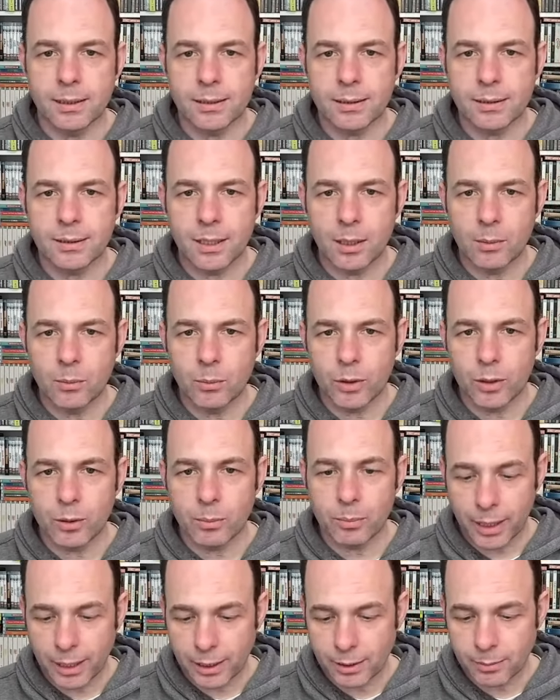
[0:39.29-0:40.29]
Same
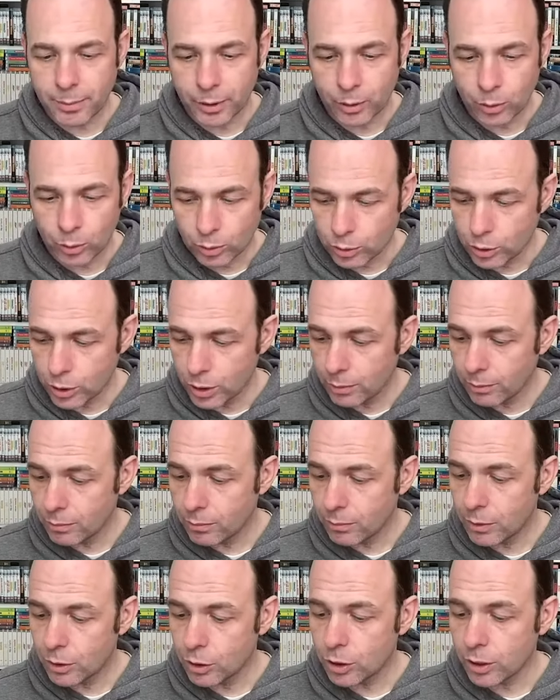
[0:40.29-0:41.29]
with Bad Biology,
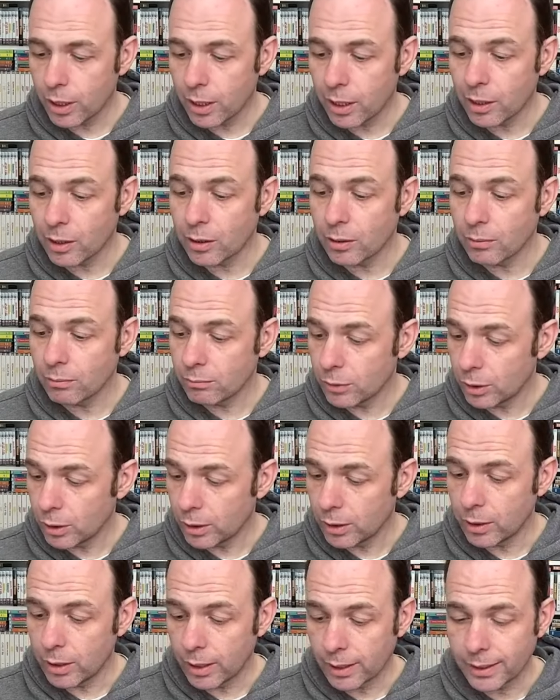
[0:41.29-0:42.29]
which I,
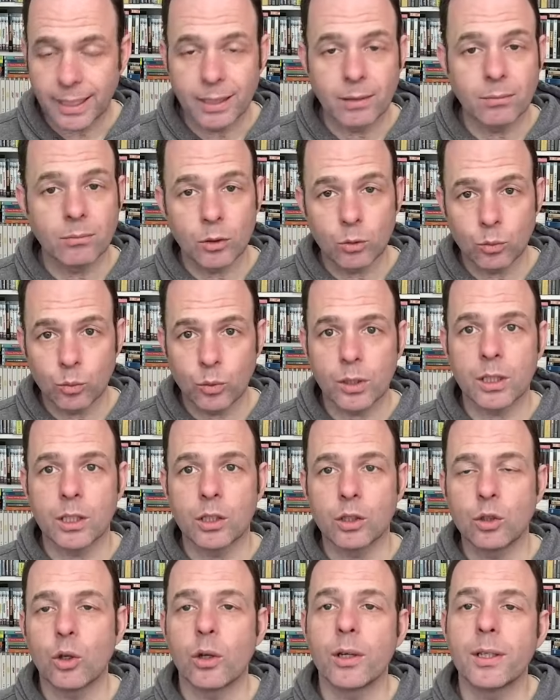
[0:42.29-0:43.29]
again, really
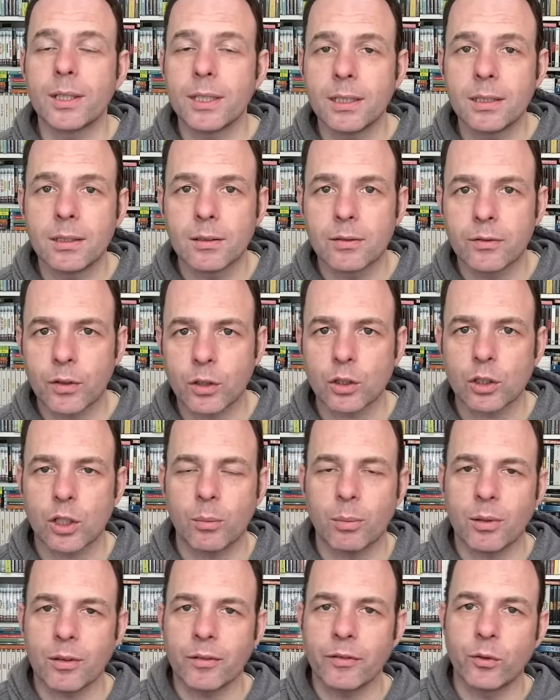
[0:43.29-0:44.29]
enjoyed these first
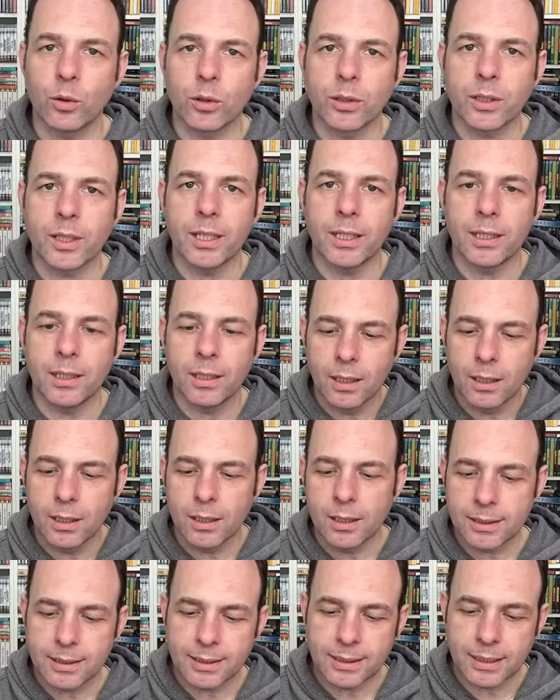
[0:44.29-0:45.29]
couple of 4K
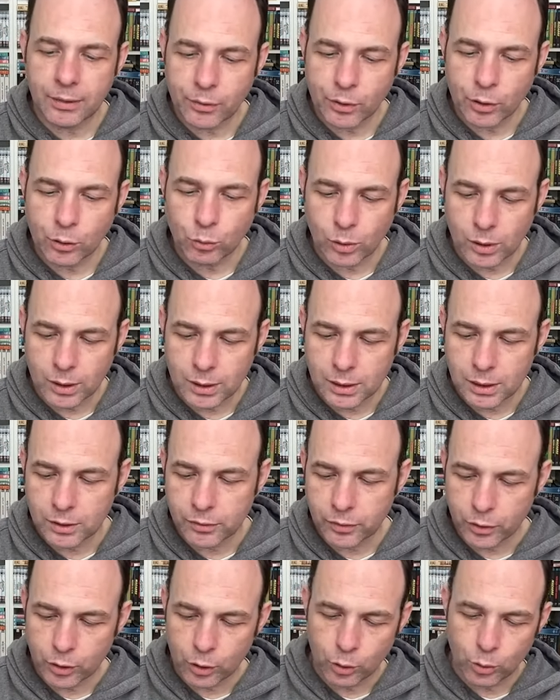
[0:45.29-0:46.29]
Severin
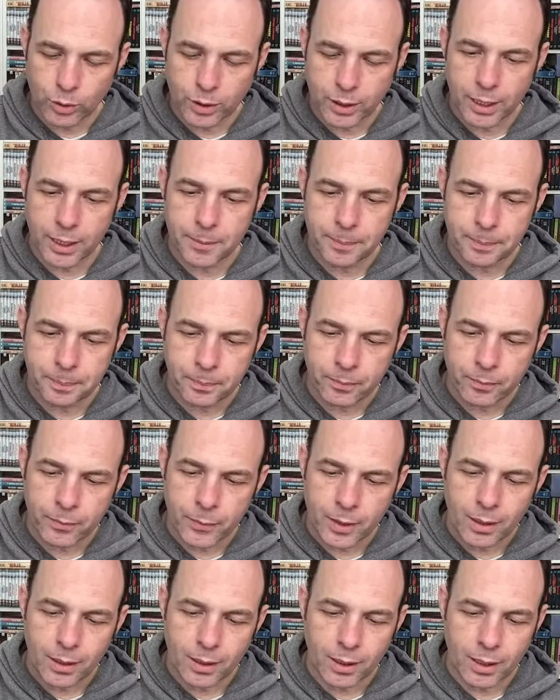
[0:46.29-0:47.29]
releases for the UK.
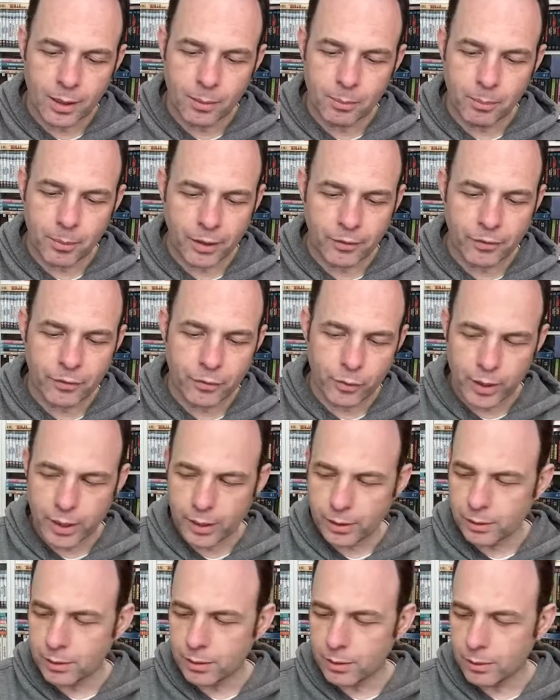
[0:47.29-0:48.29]
My
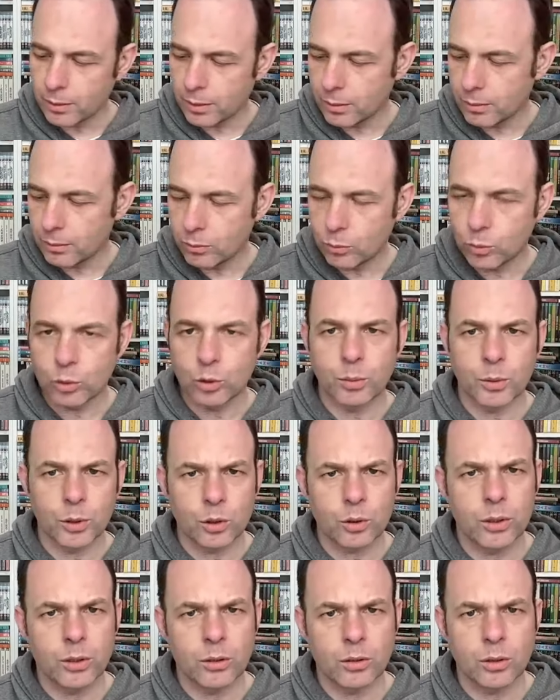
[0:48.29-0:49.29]
friend, those were
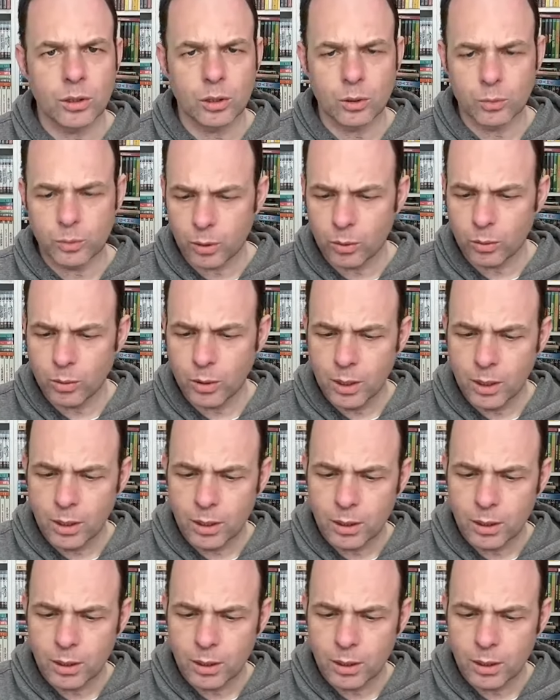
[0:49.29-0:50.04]
screeners as well.